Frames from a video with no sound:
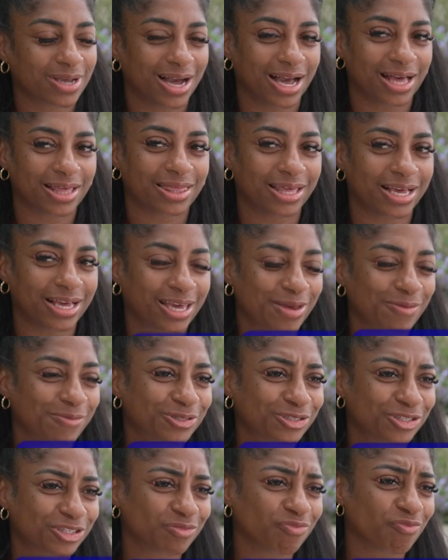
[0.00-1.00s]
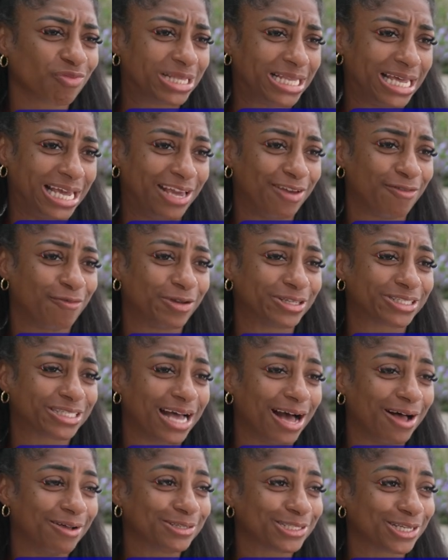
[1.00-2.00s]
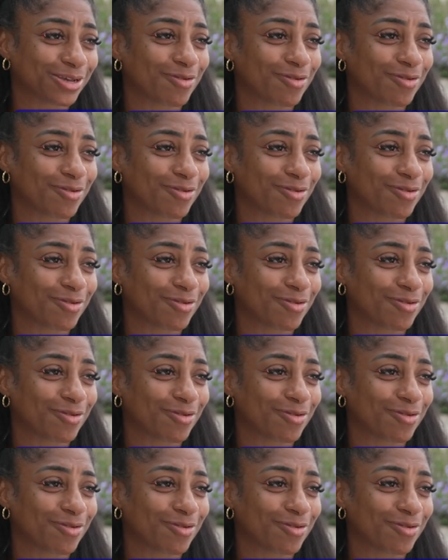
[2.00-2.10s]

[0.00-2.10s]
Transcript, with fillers: I think it was just relief, which sounds